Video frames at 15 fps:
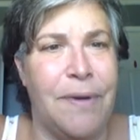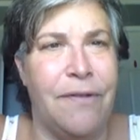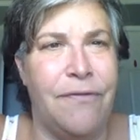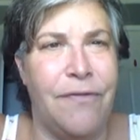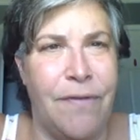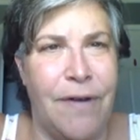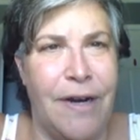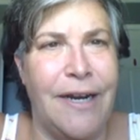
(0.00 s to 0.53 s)
but
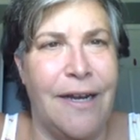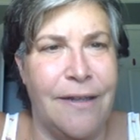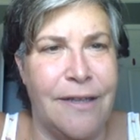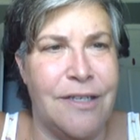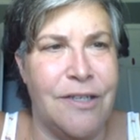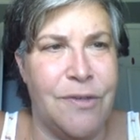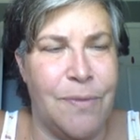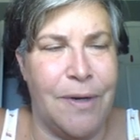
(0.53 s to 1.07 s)
for right now,
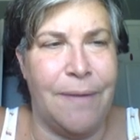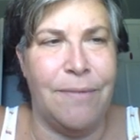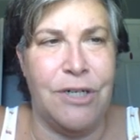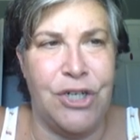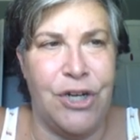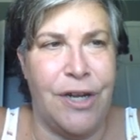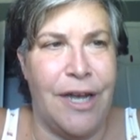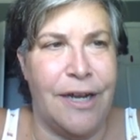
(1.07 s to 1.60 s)
this is what I'm going
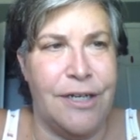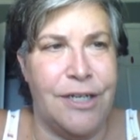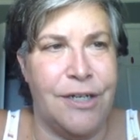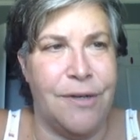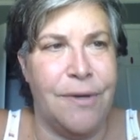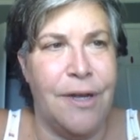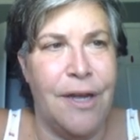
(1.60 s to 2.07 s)
to show you how to do.